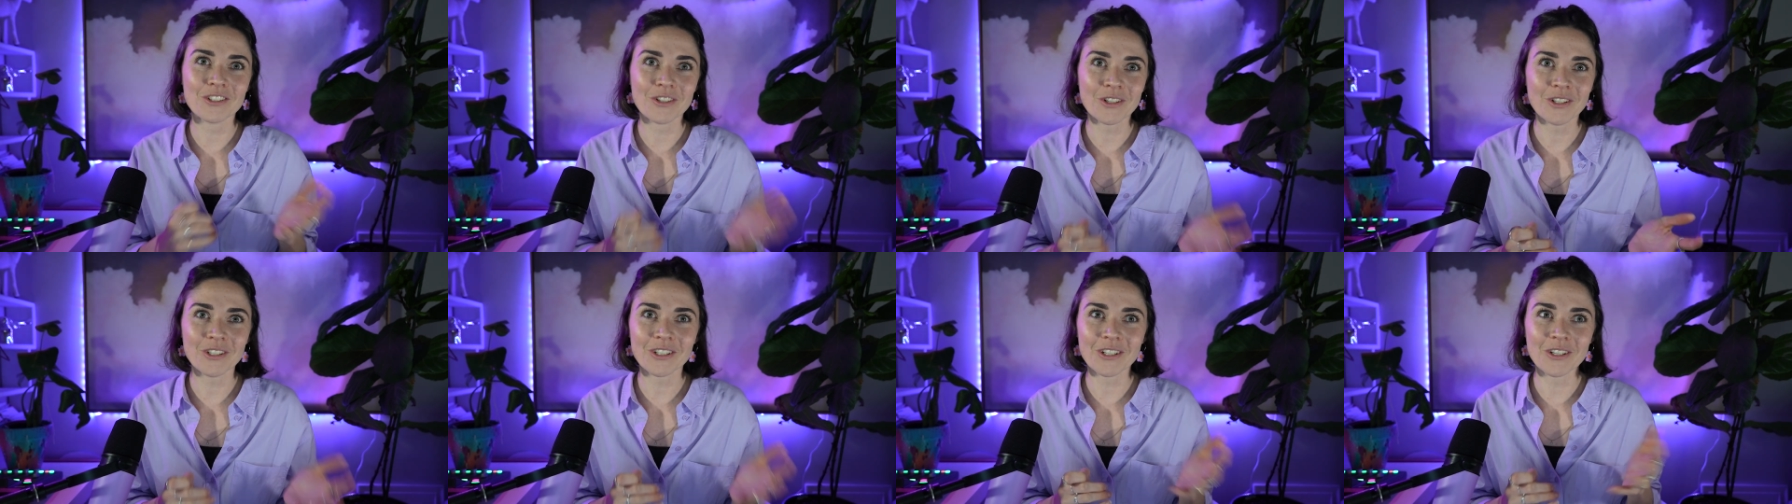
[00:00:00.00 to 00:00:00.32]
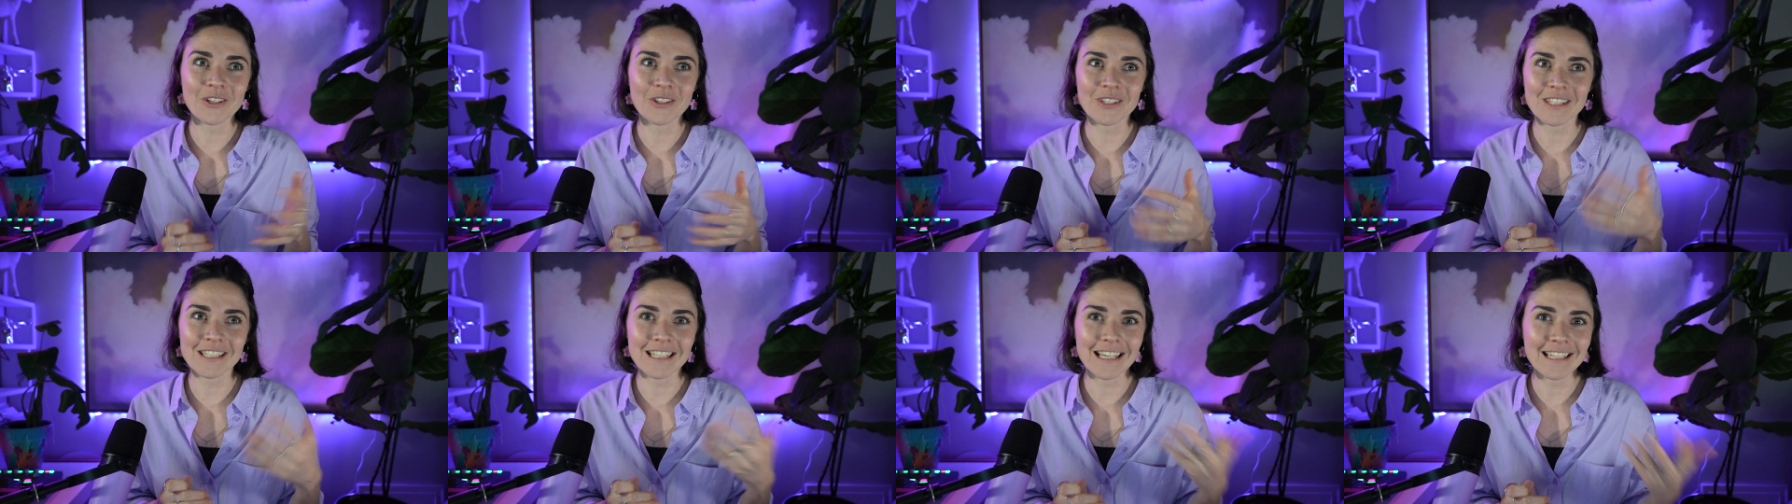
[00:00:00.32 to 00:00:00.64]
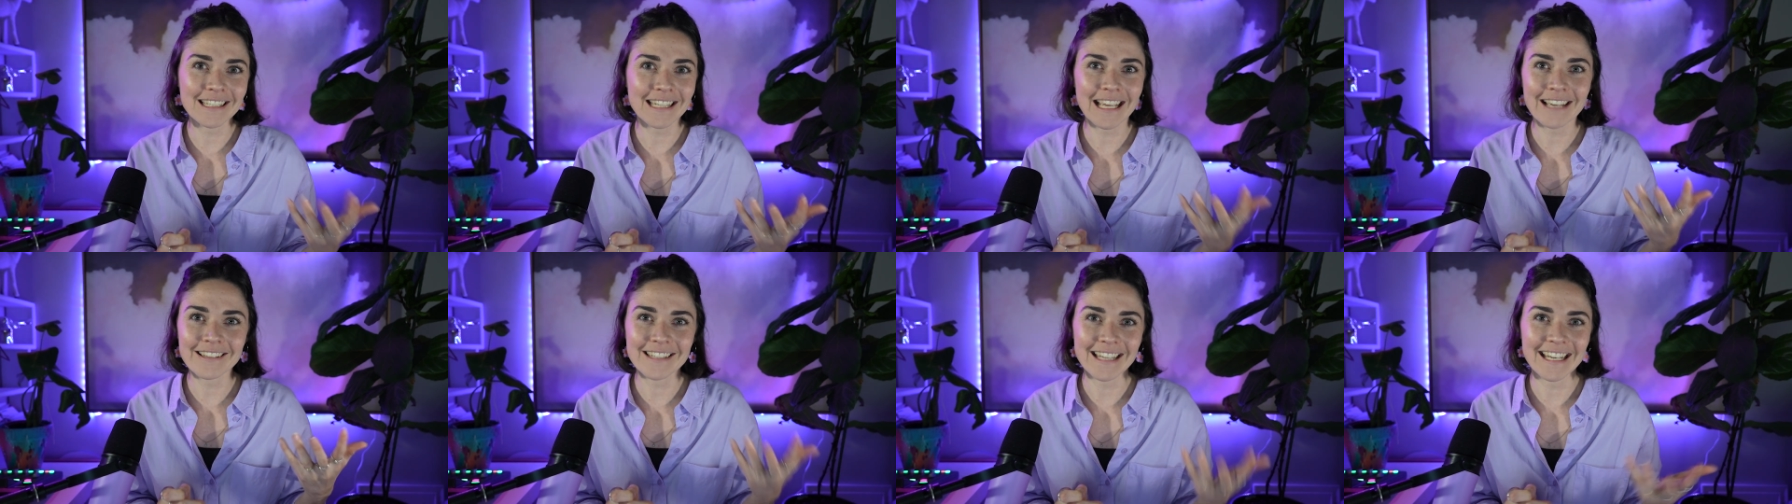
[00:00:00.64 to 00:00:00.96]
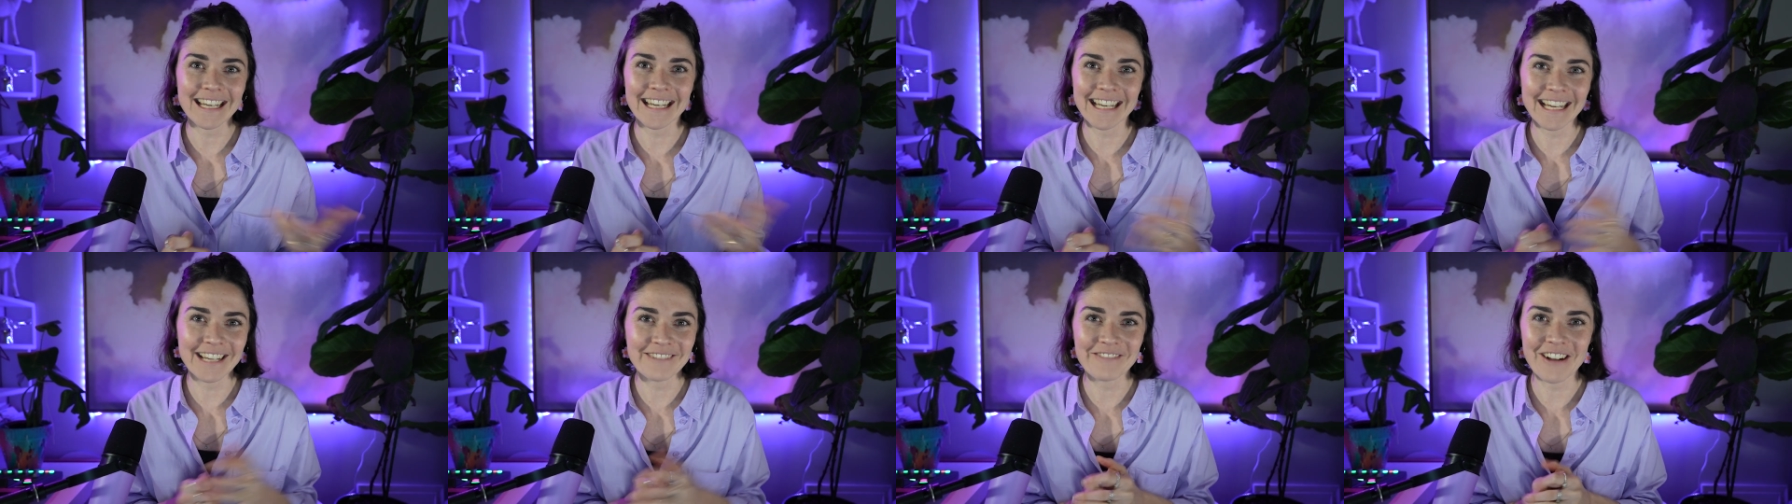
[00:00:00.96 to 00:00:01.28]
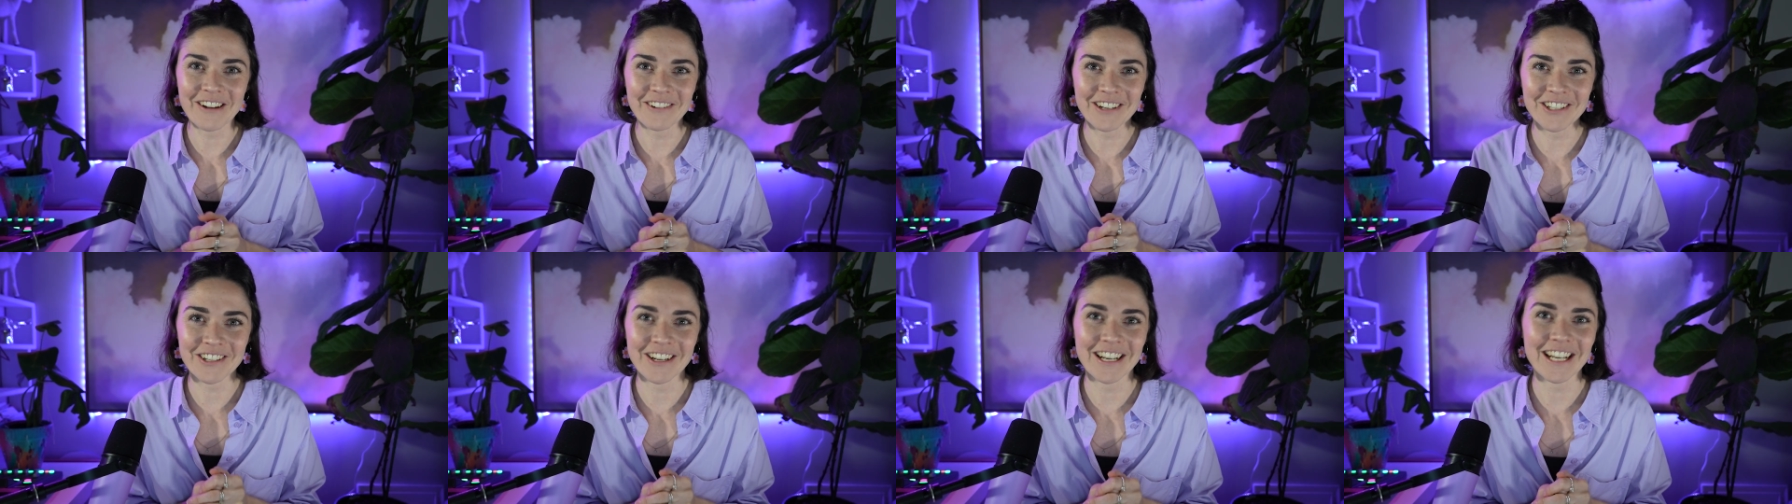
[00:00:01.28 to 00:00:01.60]
don't cost us our sanity
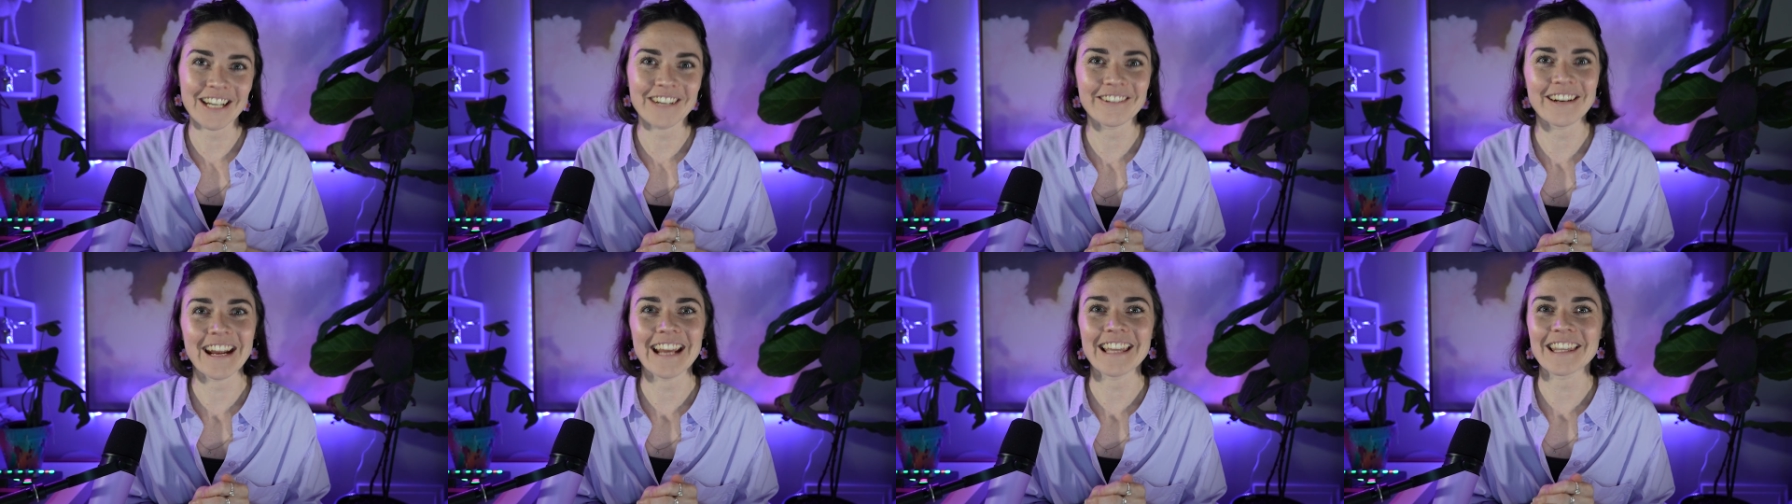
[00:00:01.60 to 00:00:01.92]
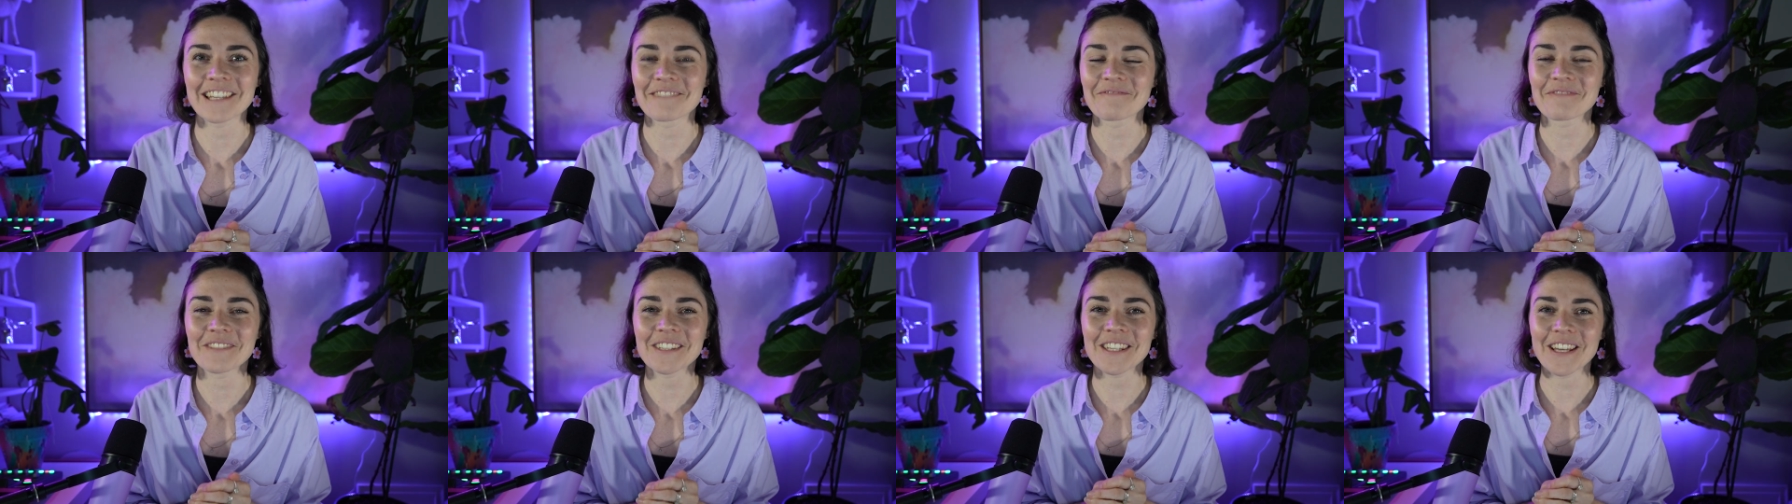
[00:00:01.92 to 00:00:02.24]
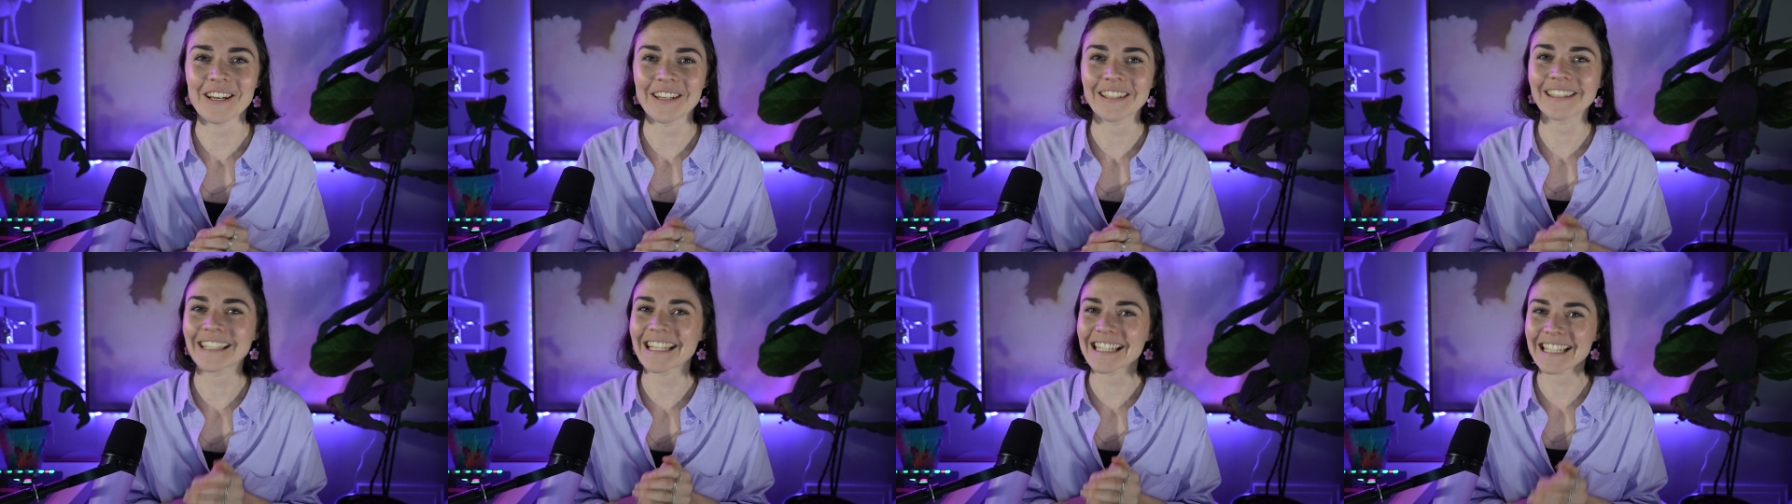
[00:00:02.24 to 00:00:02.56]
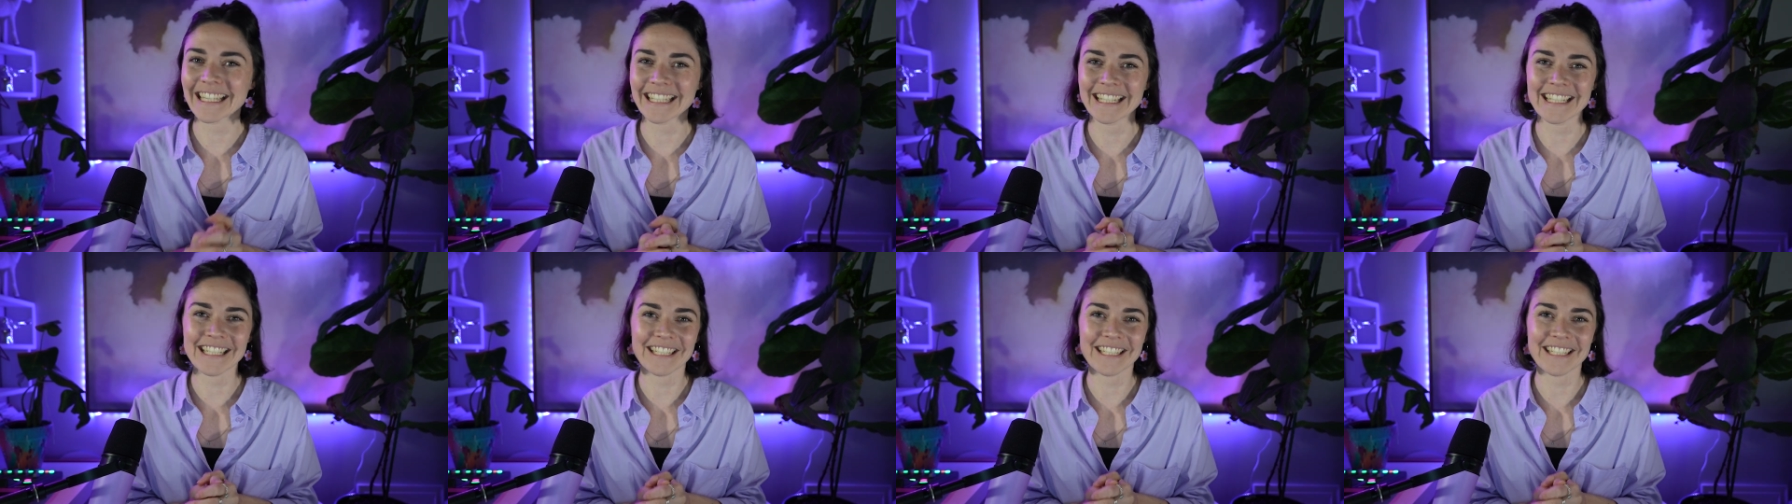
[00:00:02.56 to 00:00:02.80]
while we're trying to create them. So let's get